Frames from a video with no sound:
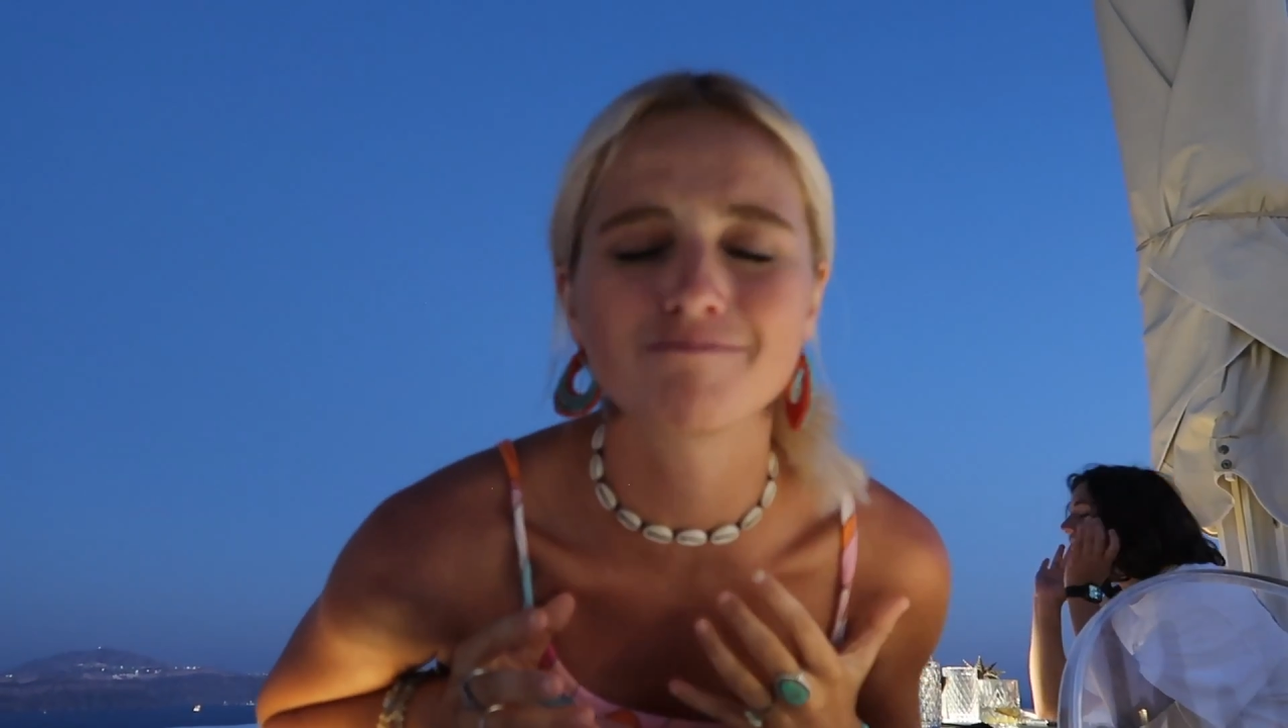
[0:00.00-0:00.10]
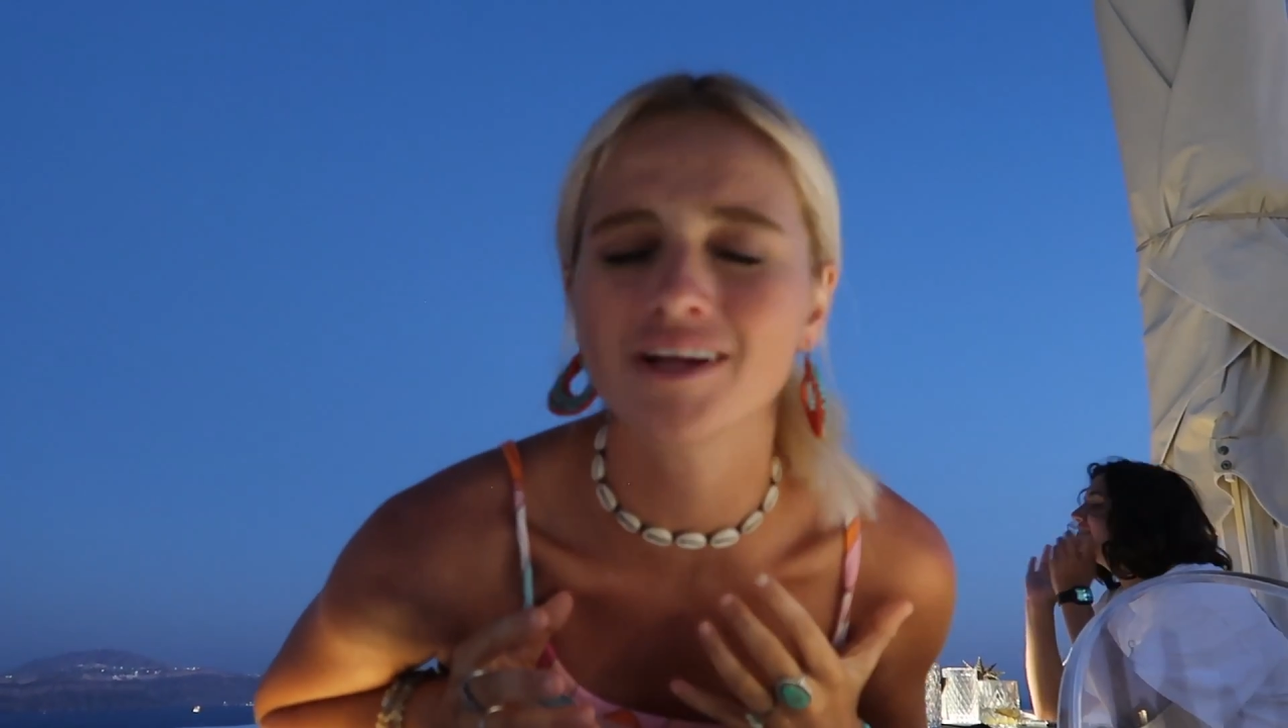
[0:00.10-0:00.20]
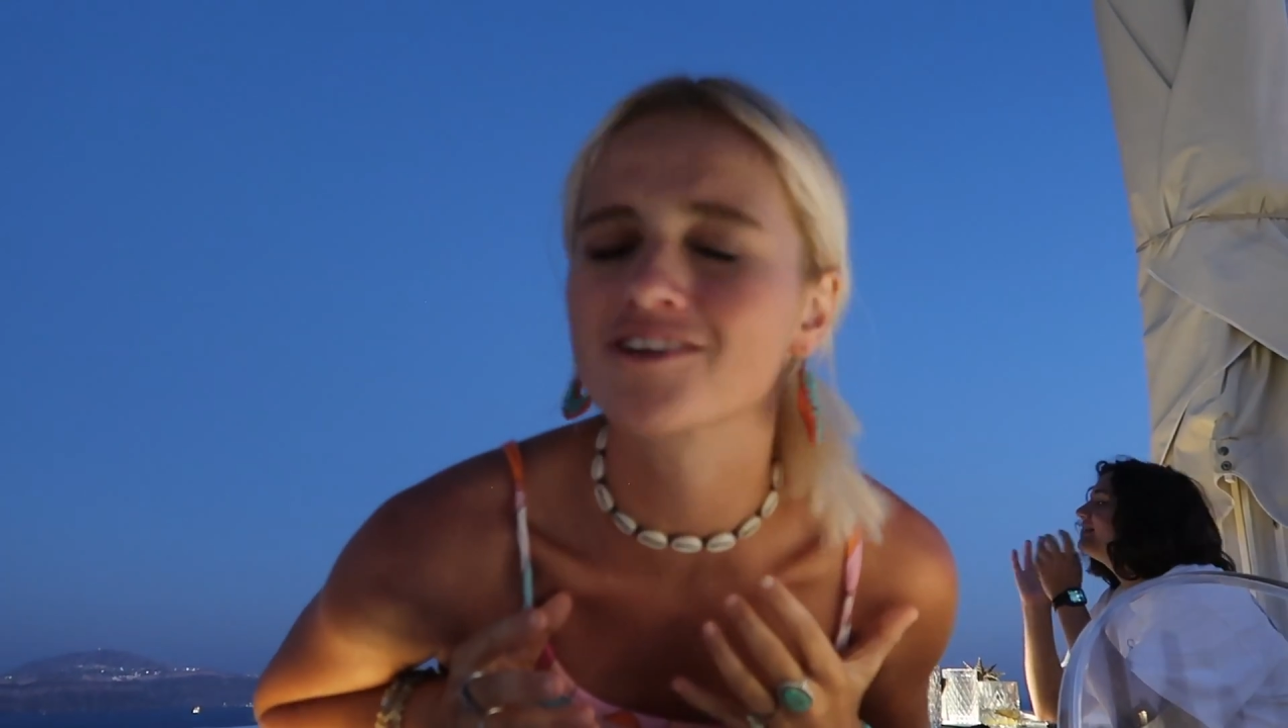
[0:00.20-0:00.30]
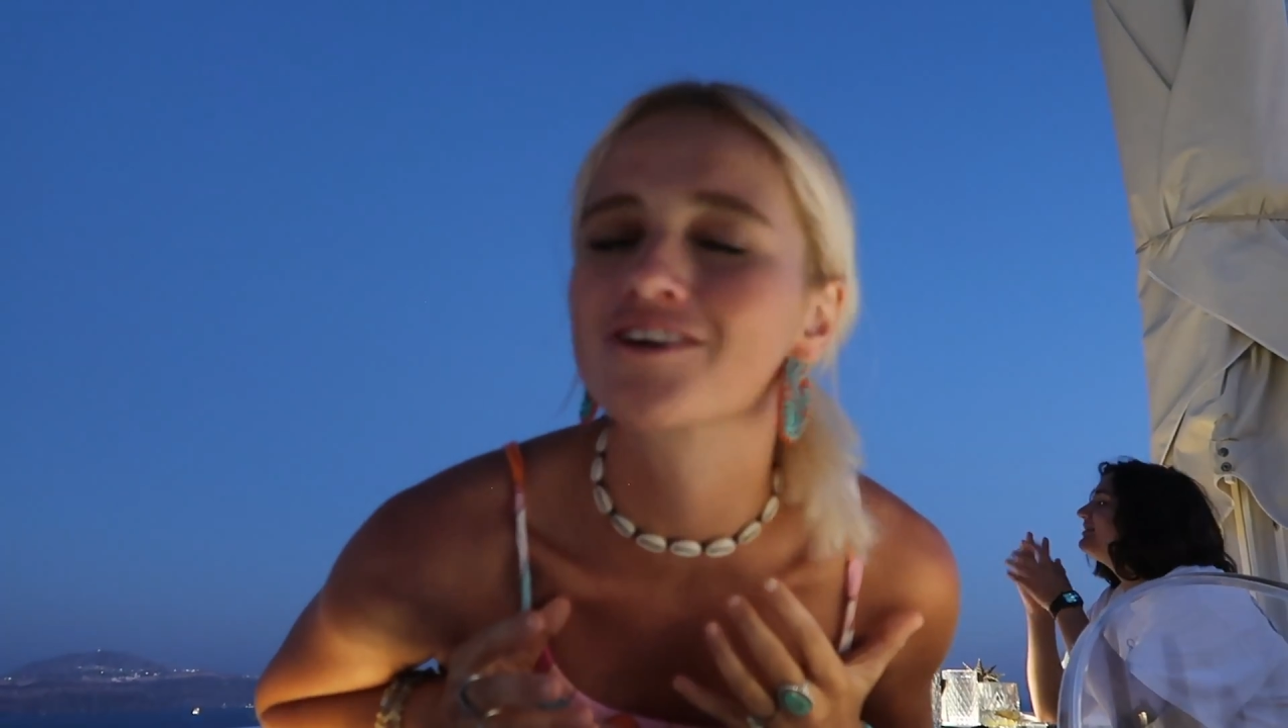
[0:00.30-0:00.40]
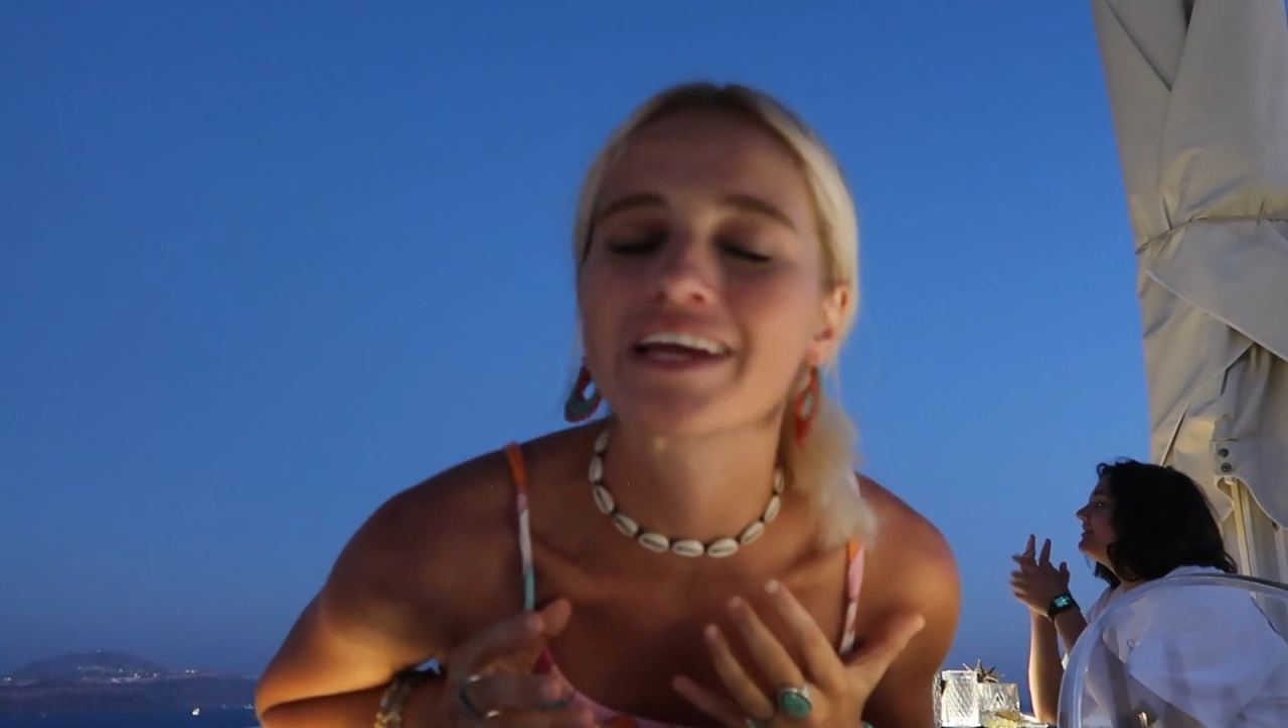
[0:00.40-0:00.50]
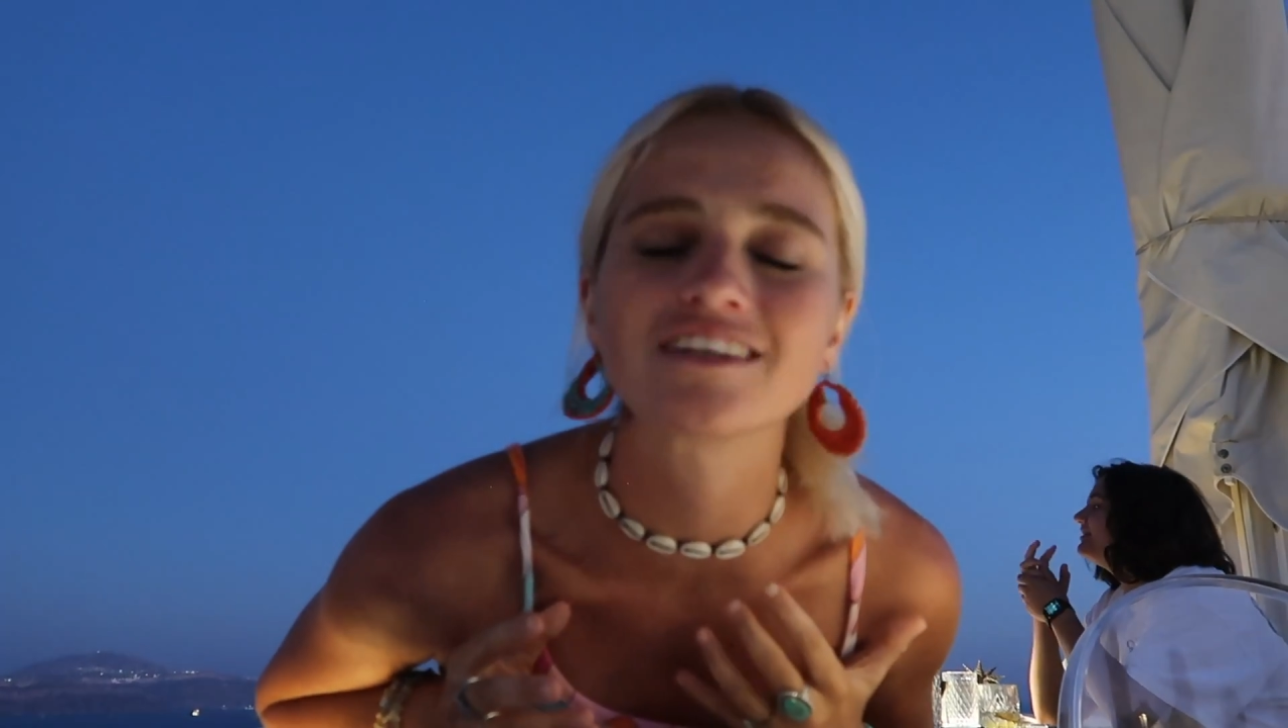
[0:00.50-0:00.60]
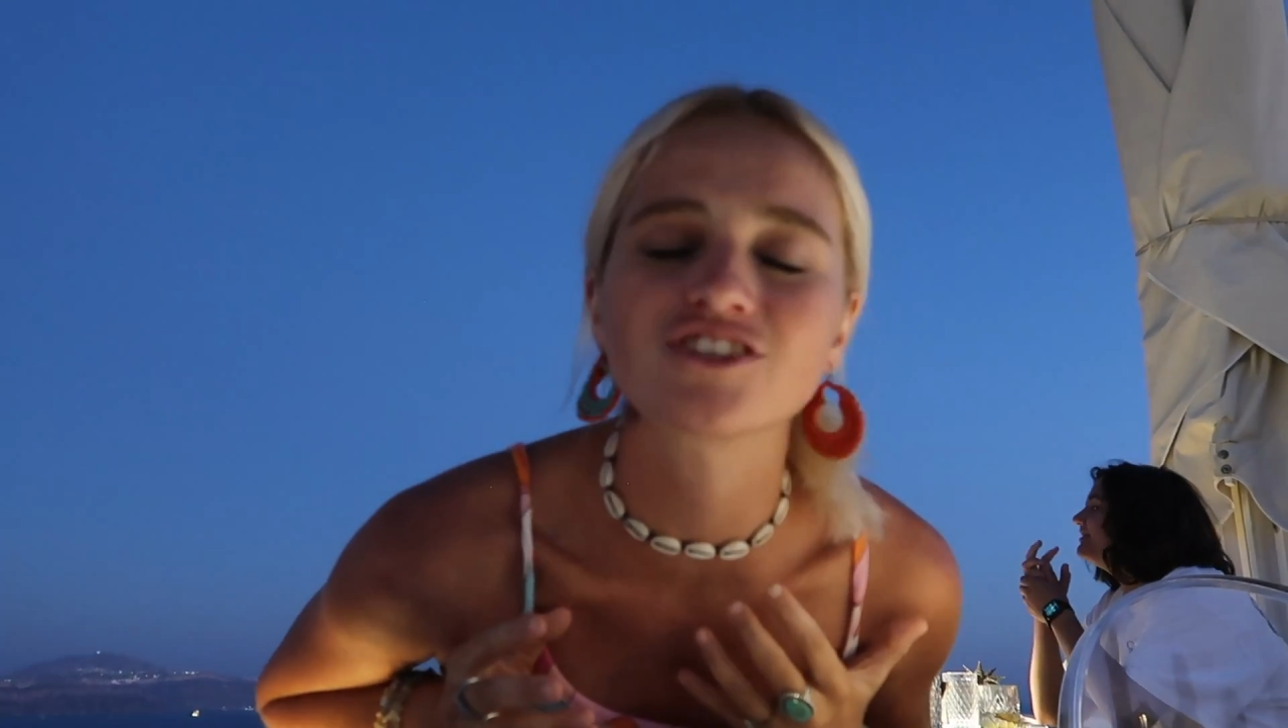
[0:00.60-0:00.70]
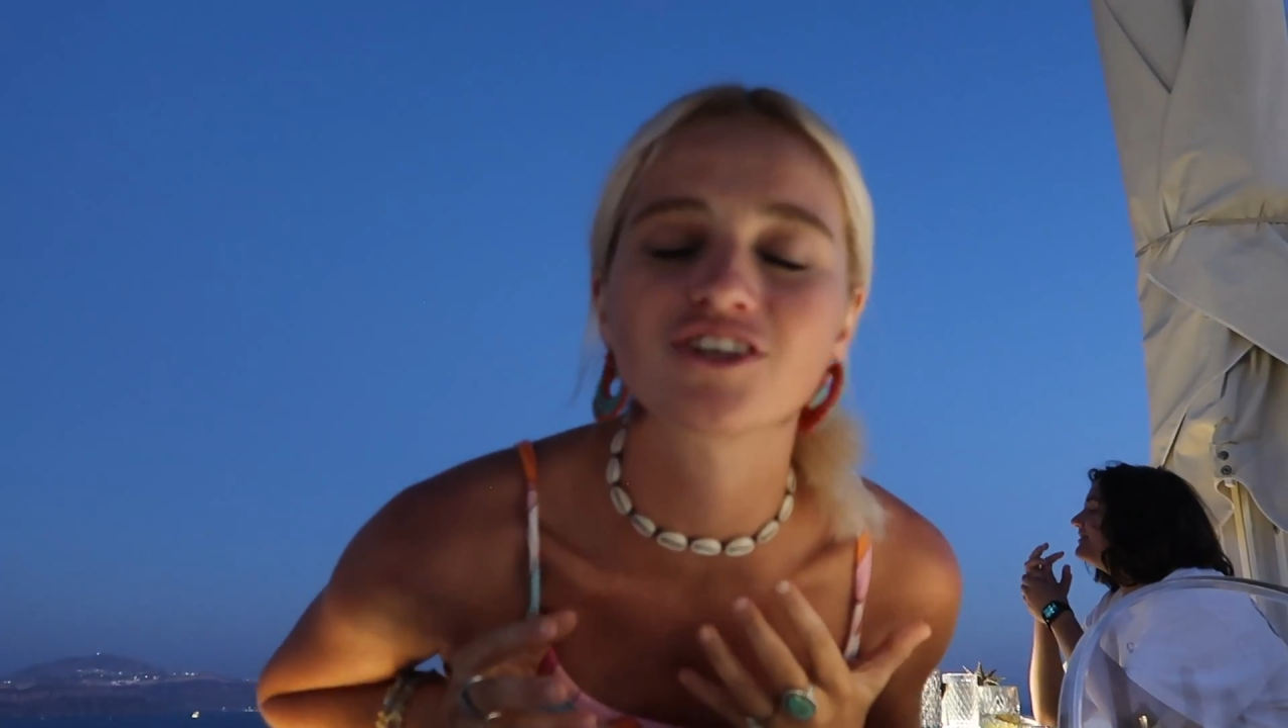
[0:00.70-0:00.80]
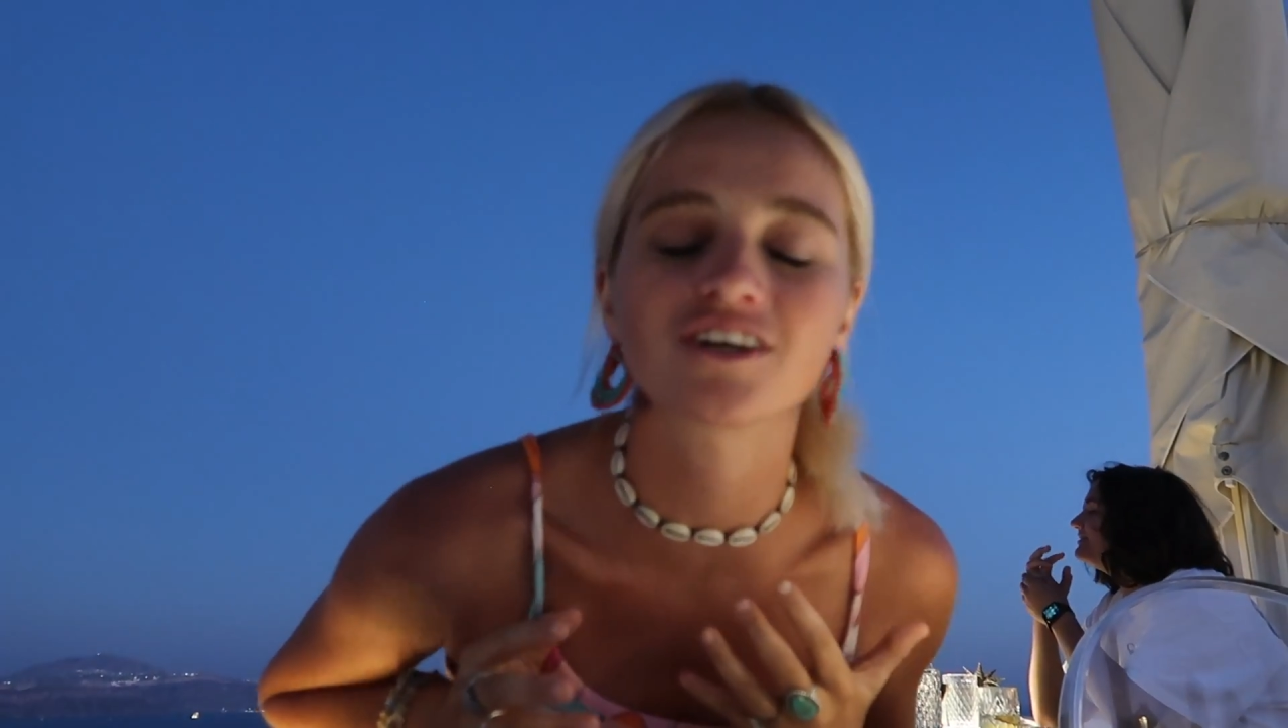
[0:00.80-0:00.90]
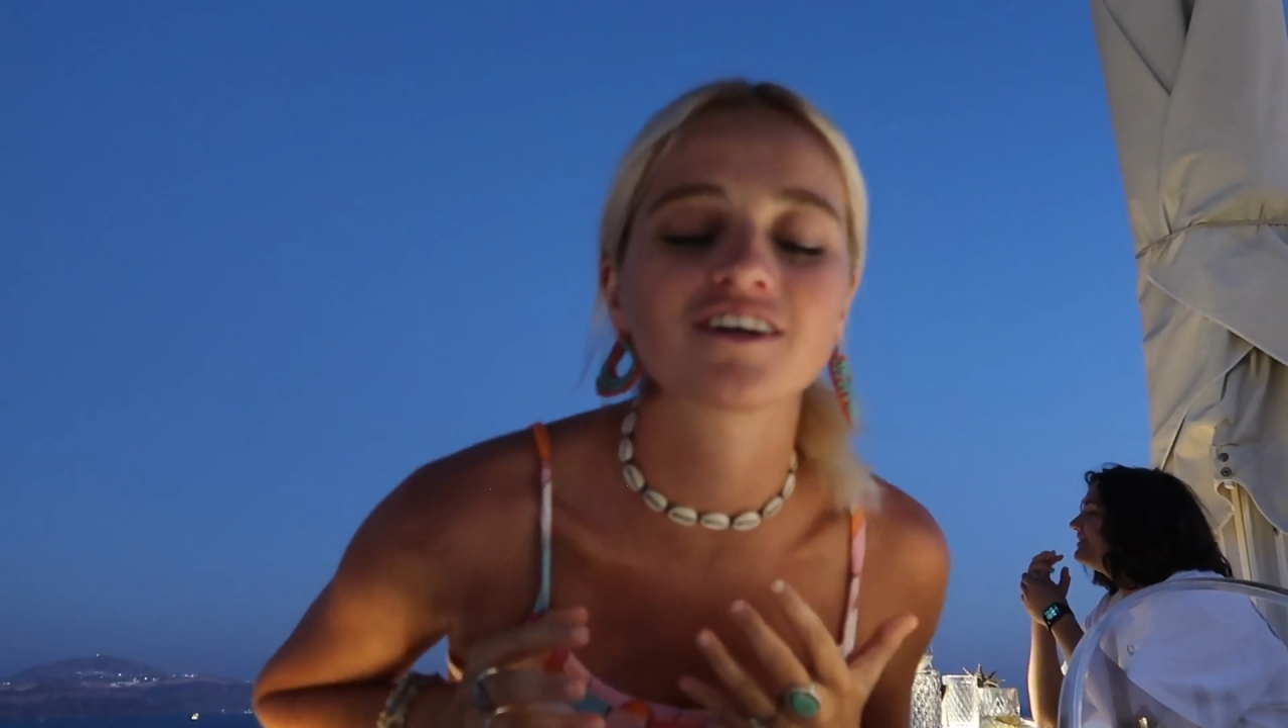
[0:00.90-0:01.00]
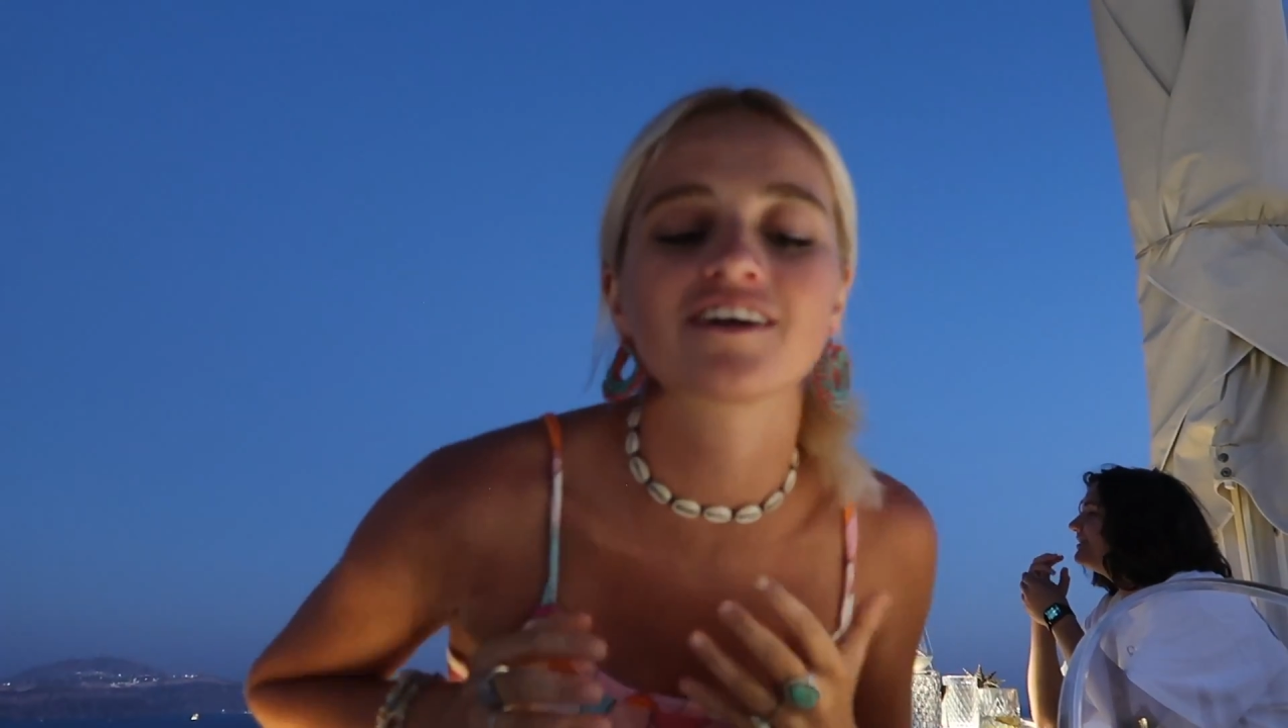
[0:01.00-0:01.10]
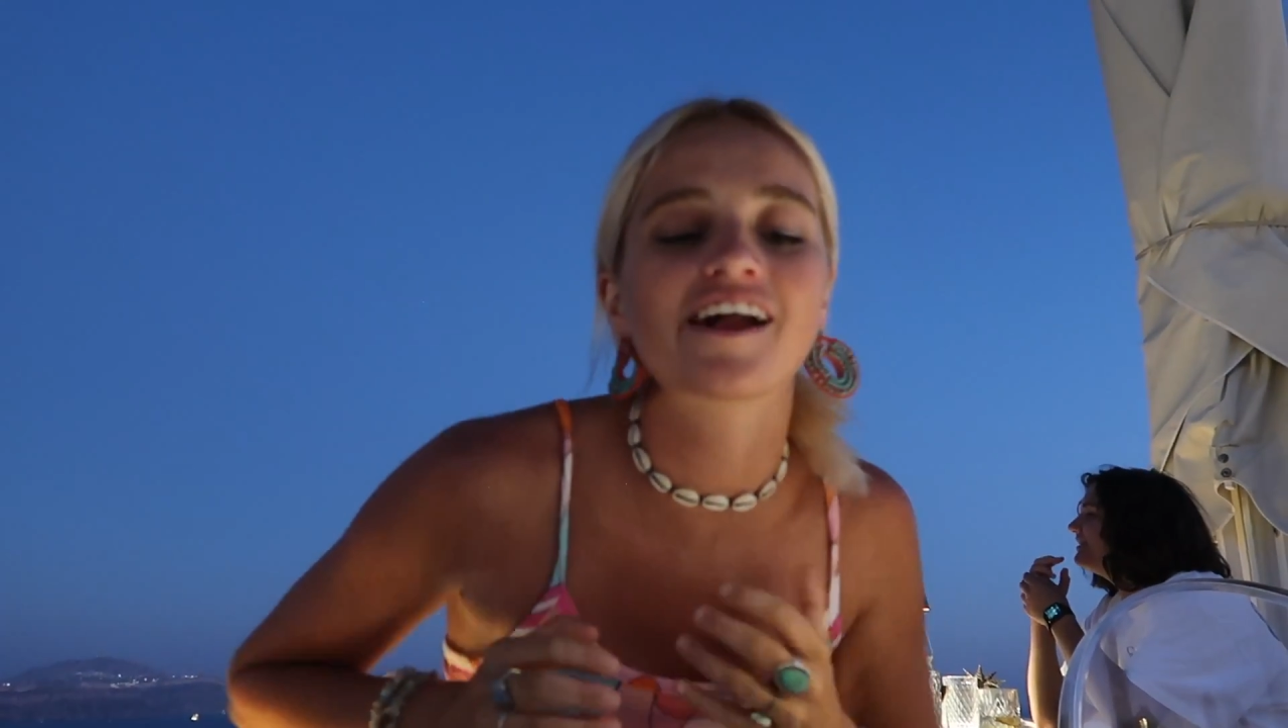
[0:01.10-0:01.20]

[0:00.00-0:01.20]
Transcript: Mother Nature.